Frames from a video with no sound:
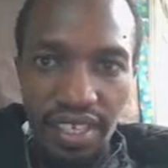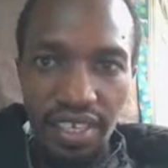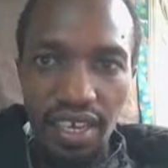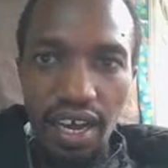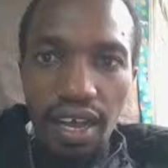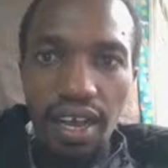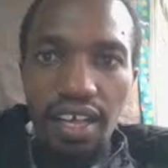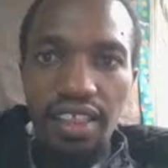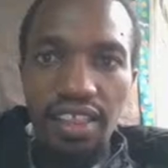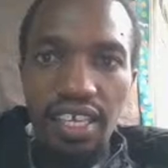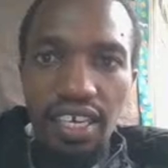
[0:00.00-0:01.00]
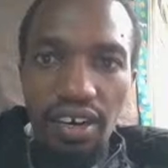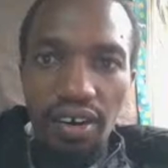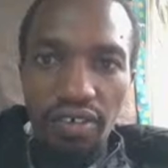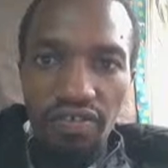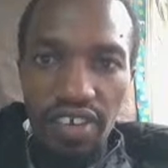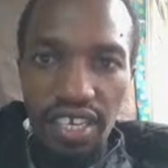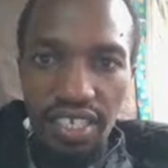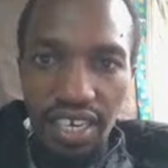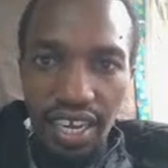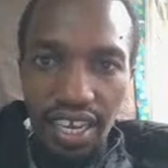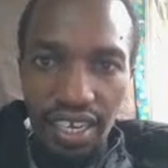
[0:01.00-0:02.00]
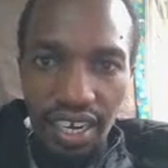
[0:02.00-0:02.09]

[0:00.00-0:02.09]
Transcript: Yeah, think of it like